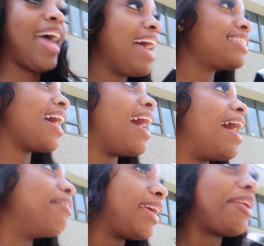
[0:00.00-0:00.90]
that
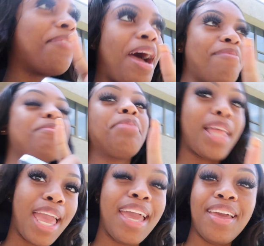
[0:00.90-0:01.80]
time. They do not be
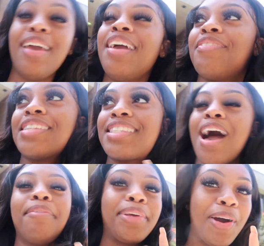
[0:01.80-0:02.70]
playing. If it's
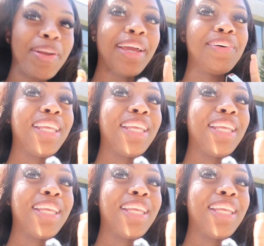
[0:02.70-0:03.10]
time to go, they gonna